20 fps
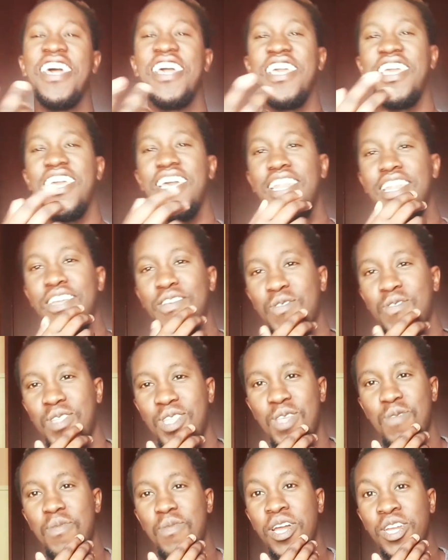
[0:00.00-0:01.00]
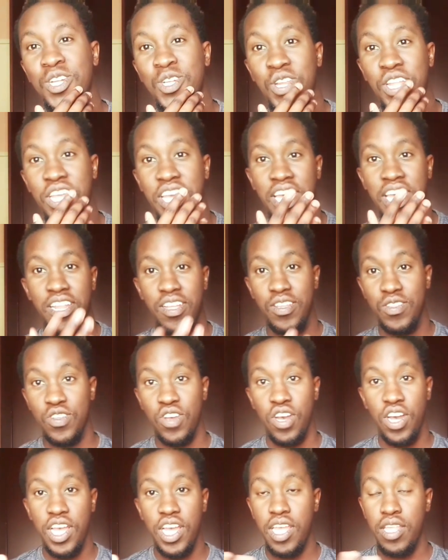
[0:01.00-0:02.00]
Yeah, Liquid Deep actually has
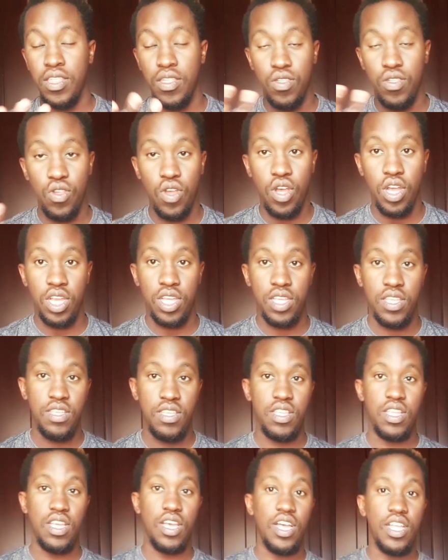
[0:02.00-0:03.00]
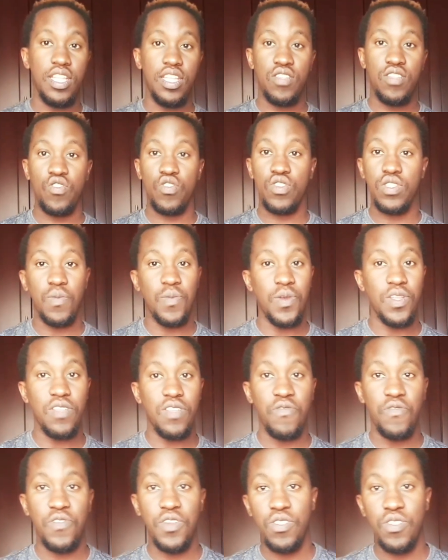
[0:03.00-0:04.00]
a song that talks about the
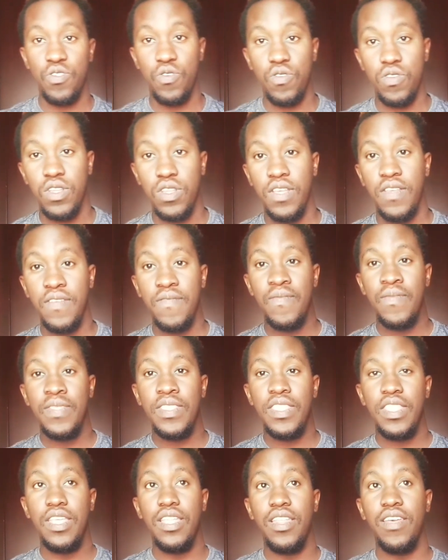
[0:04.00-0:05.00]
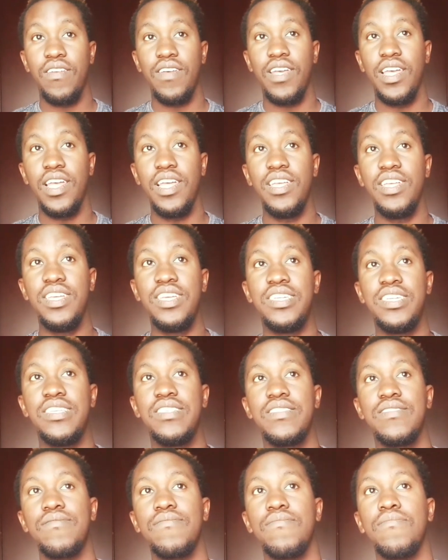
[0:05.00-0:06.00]
friend zone, you know.
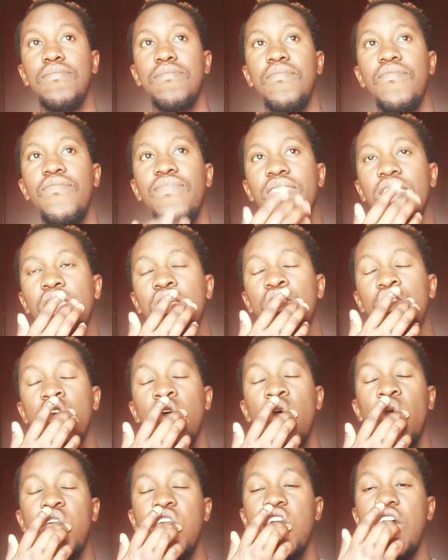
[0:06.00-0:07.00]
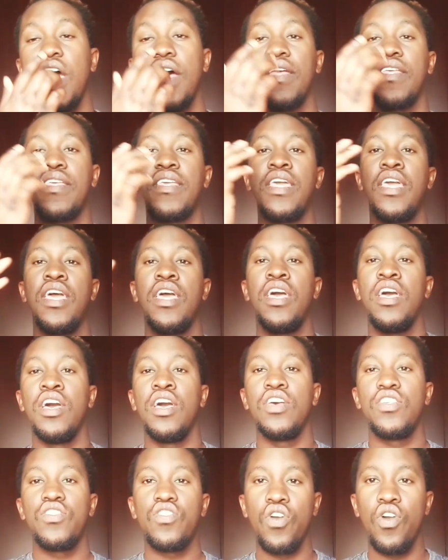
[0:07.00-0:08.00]
So yeah,
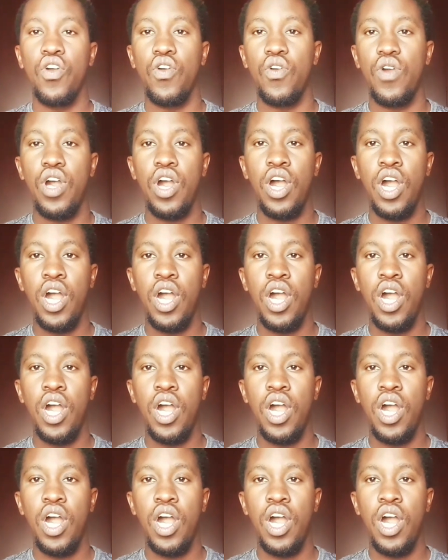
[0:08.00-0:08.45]
so